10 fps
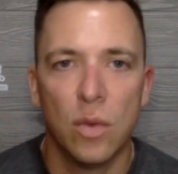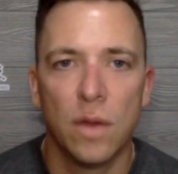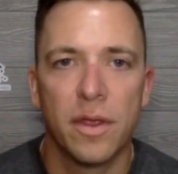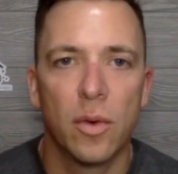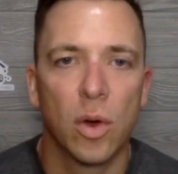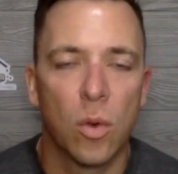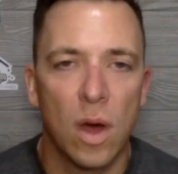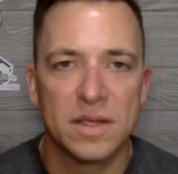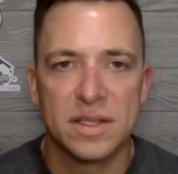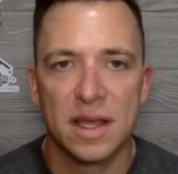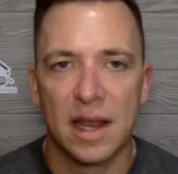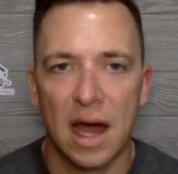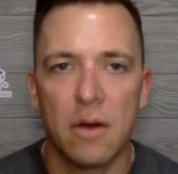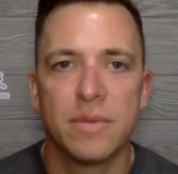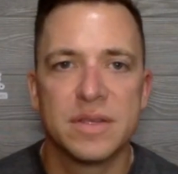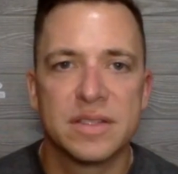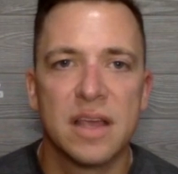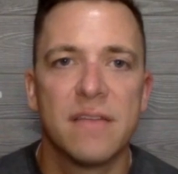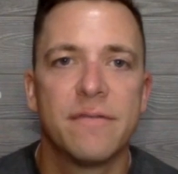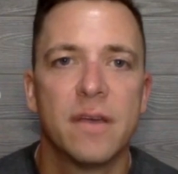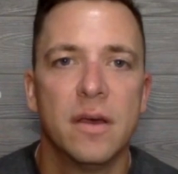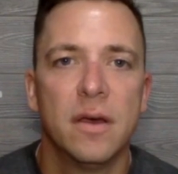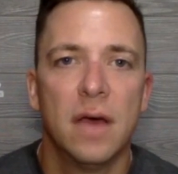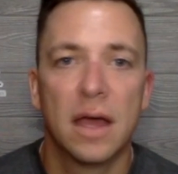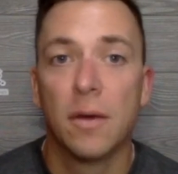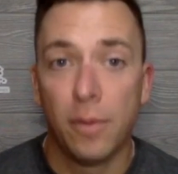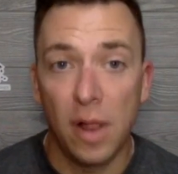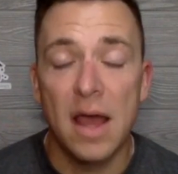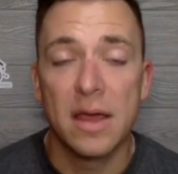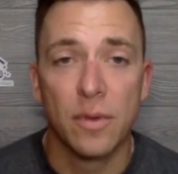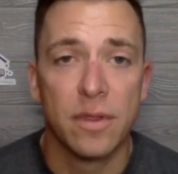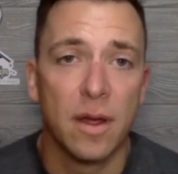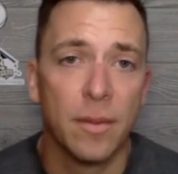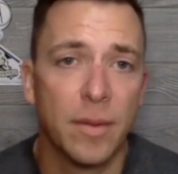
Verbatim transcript: what they're requesting, and how to be safe and compliant with them.